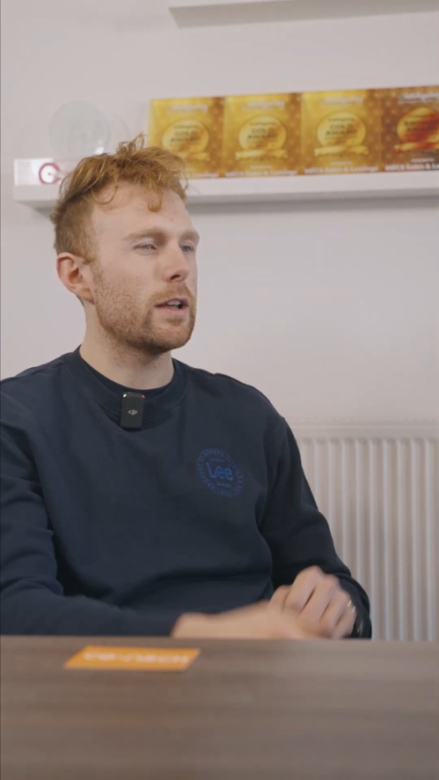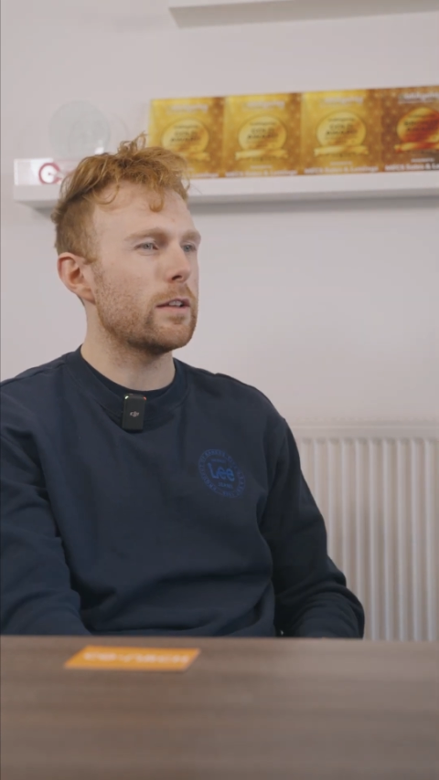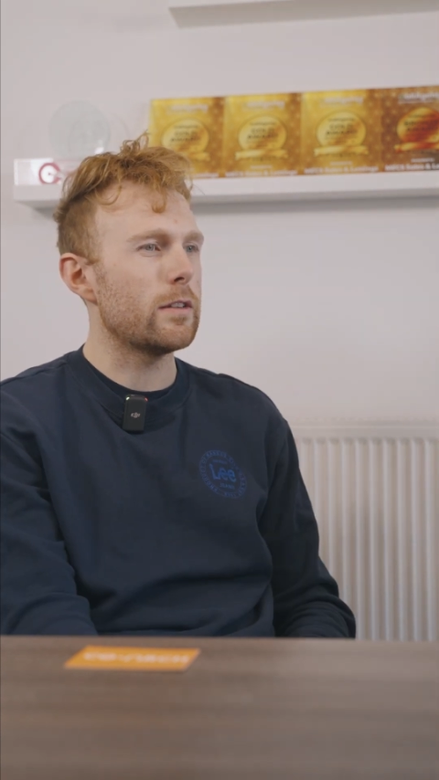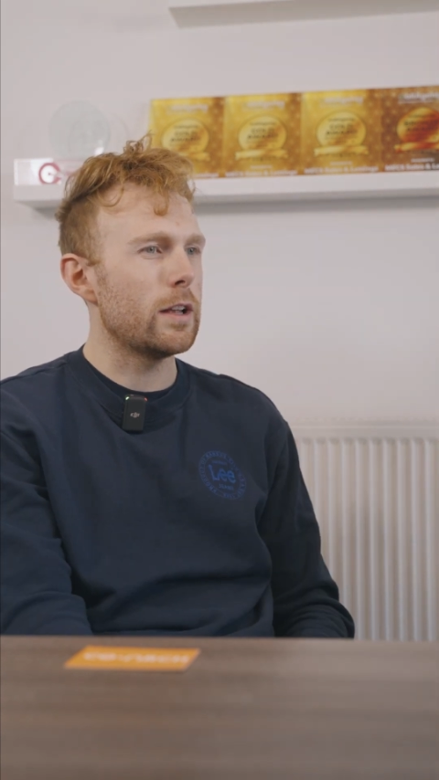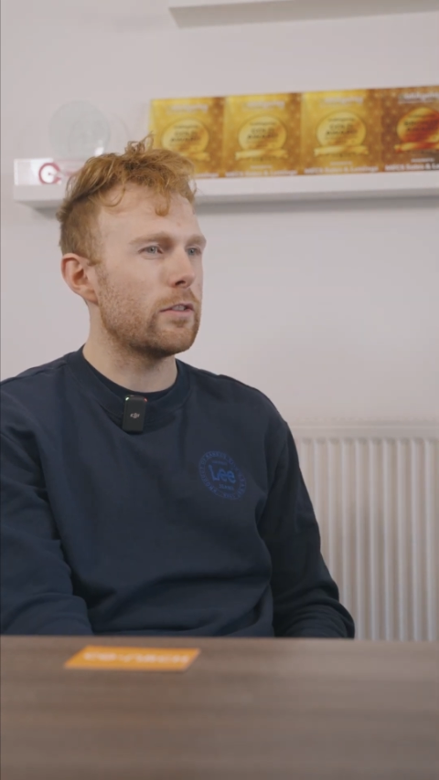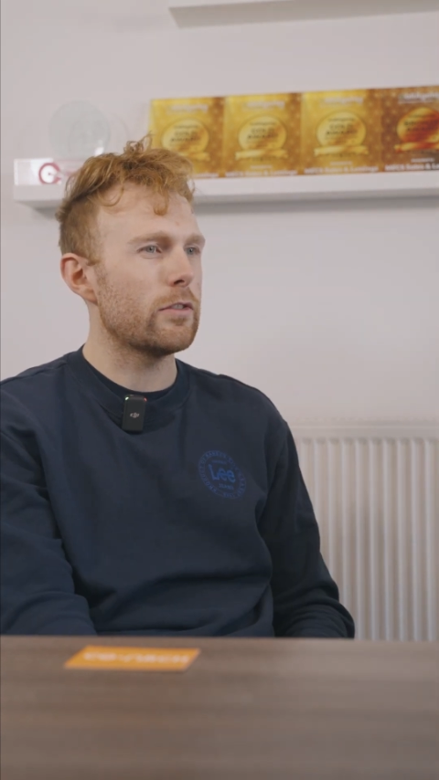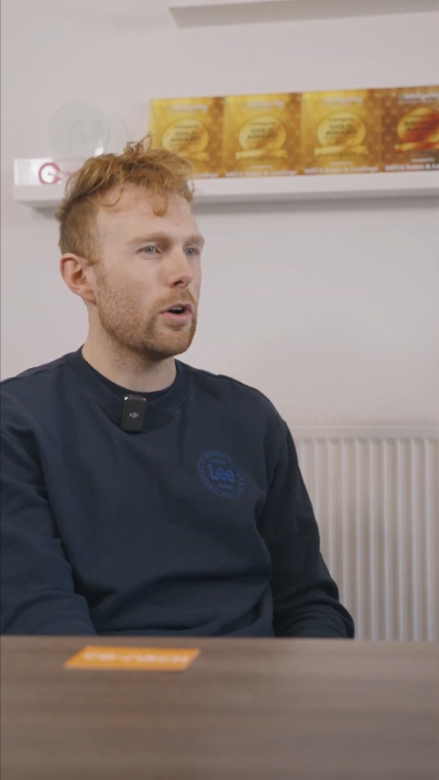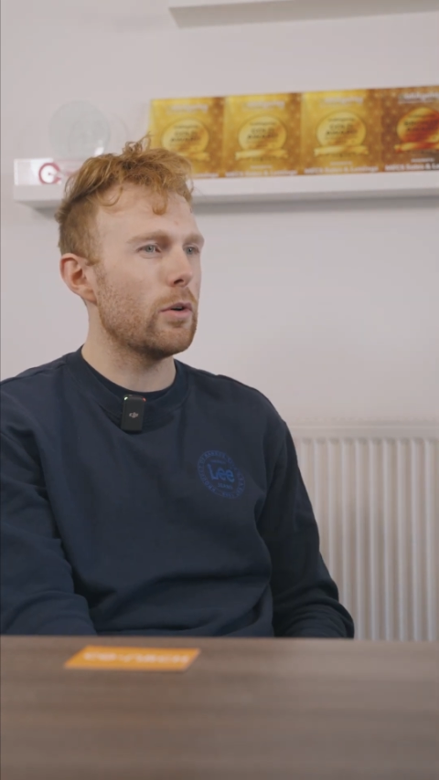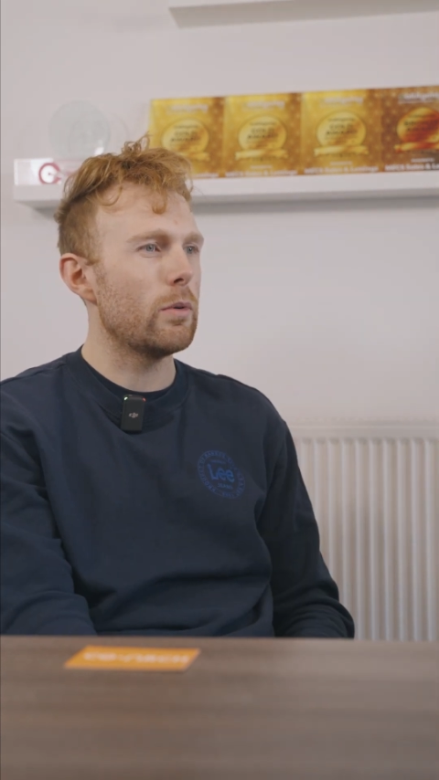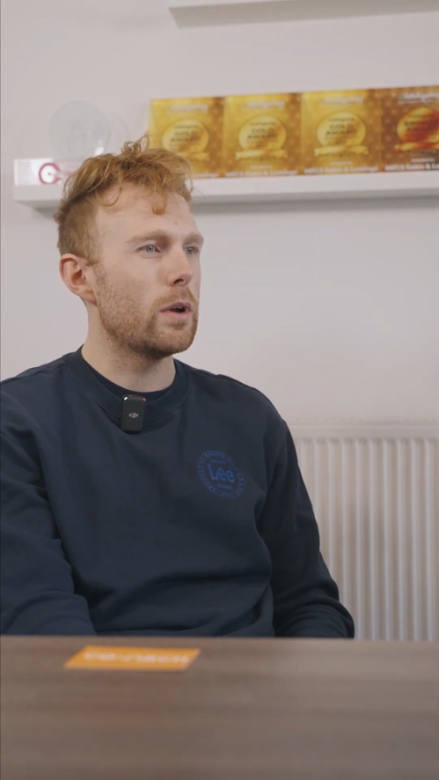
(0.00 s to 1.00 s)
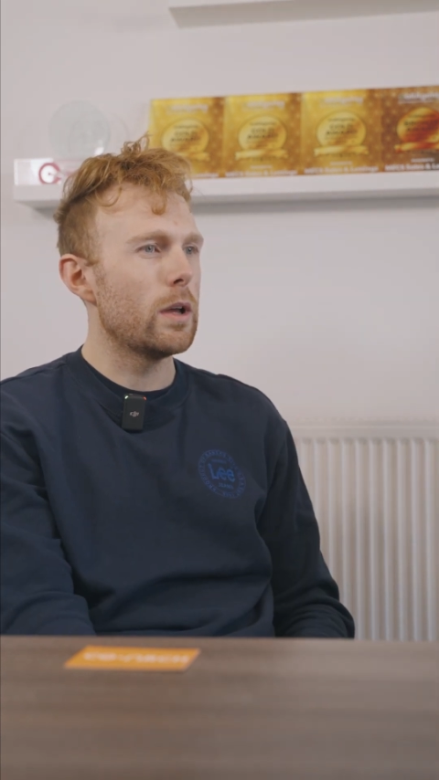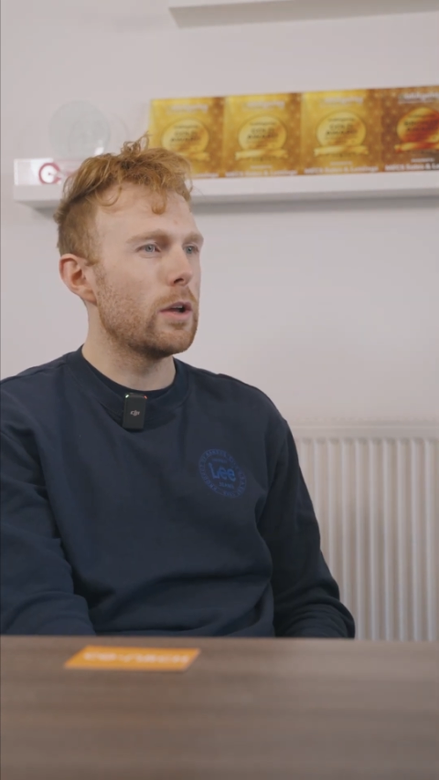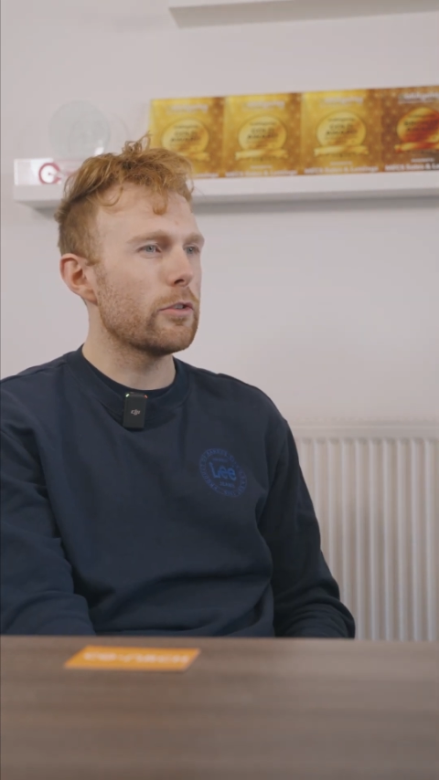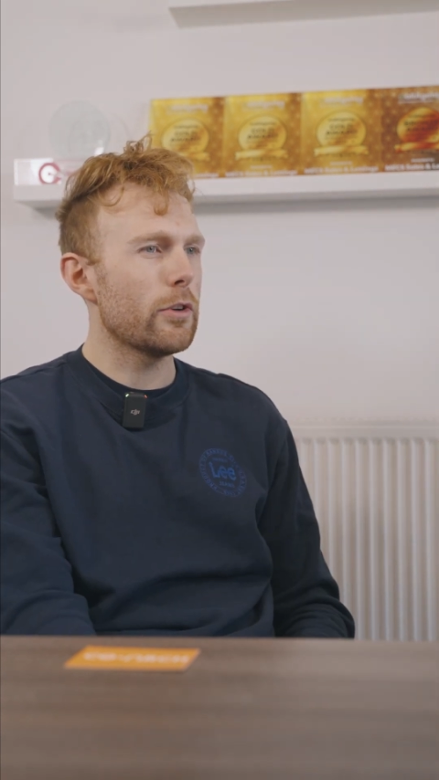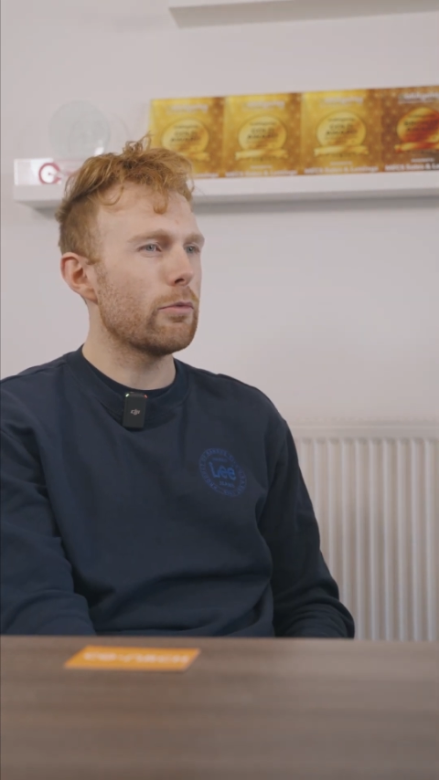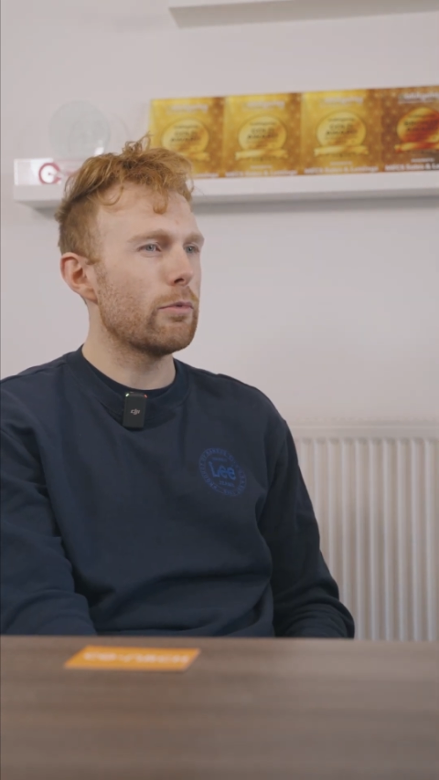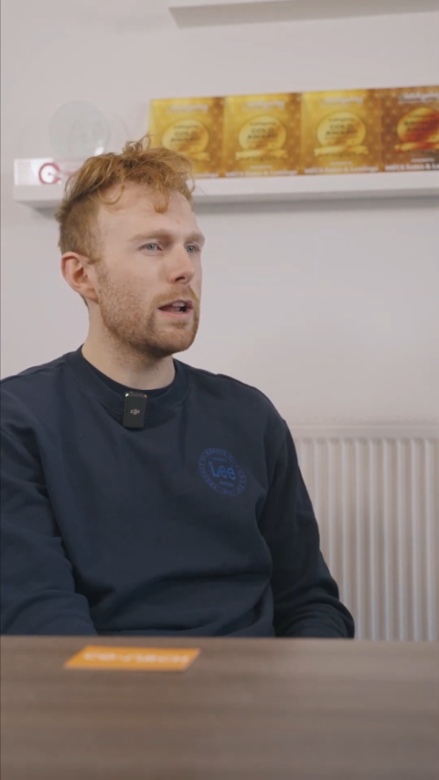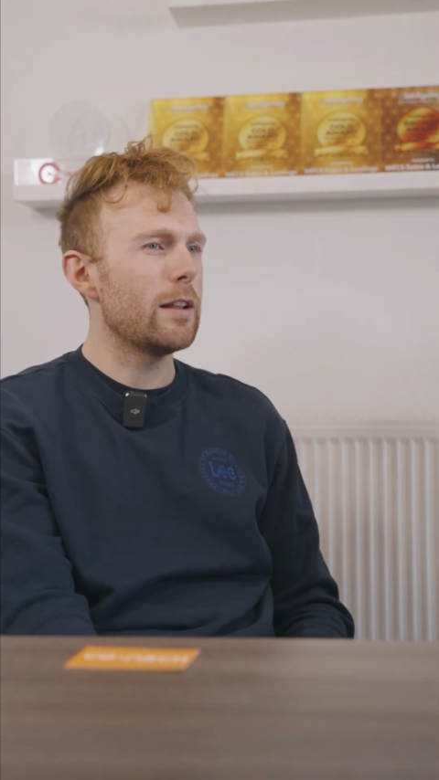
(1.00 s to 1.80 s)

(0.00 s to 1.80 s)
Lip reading: it's so real.